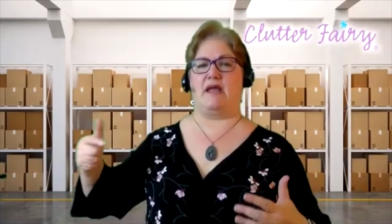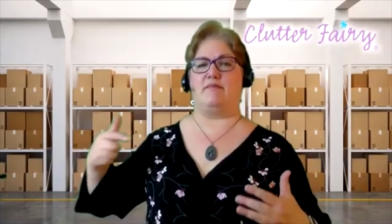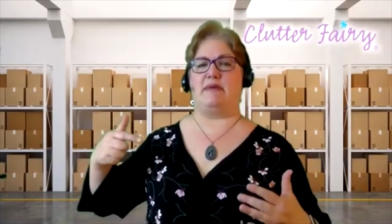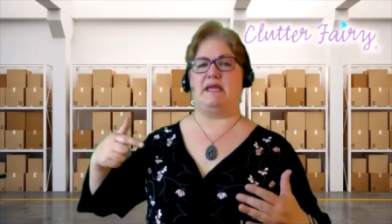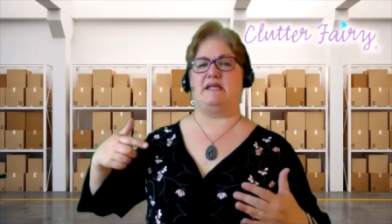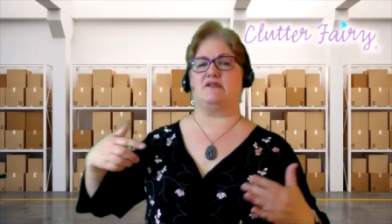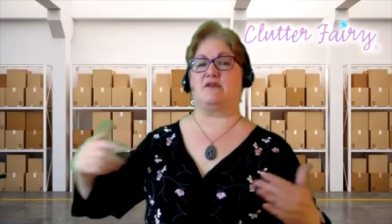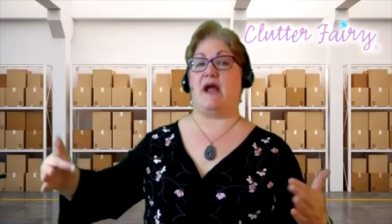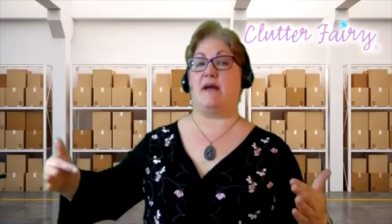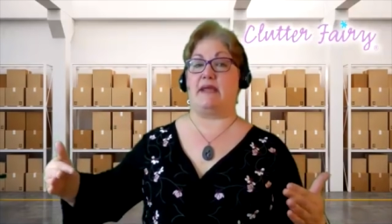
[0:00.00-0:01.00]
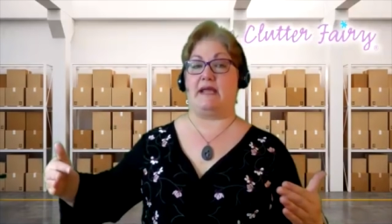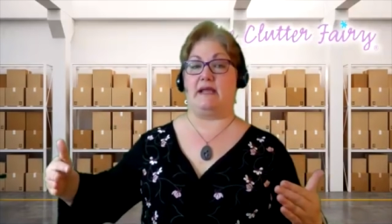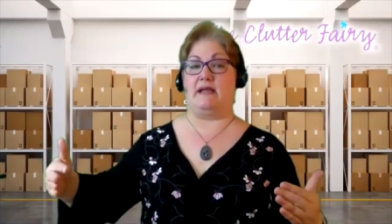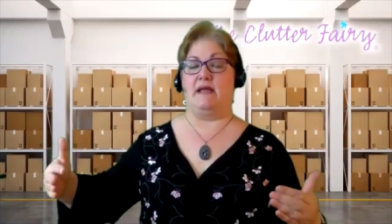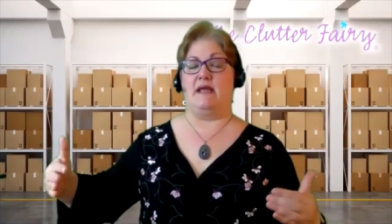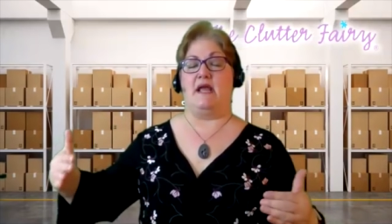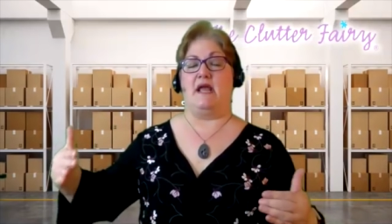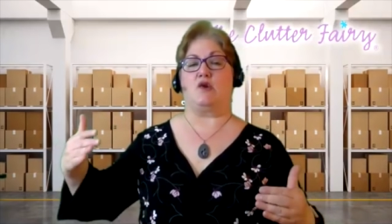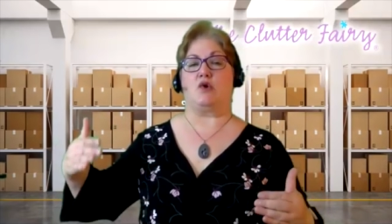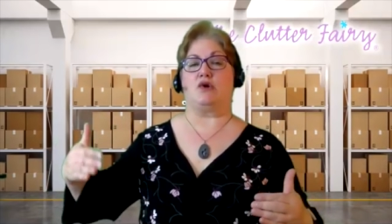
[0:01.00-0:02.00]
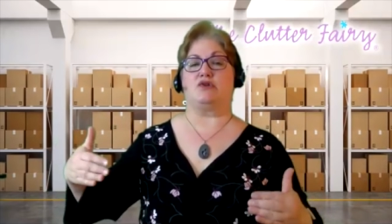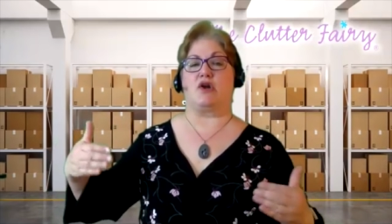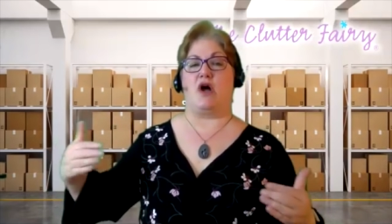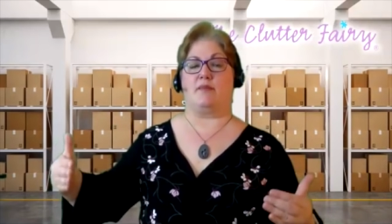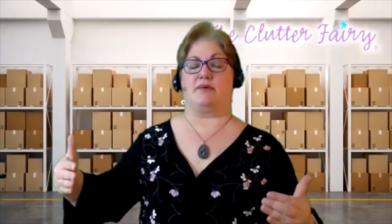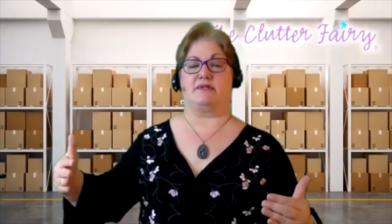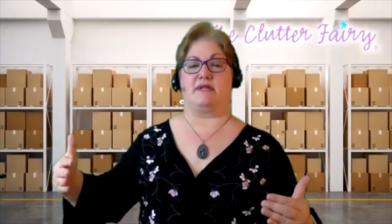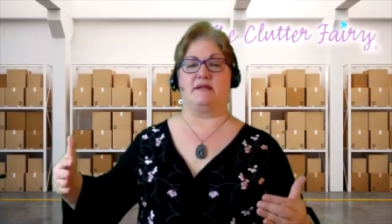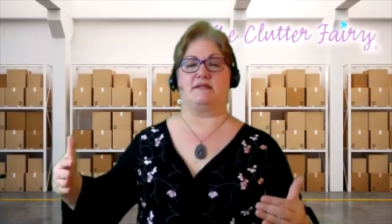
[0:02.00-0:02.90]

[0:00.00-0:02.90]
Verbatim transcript: and B, strapping in order to accomplish that.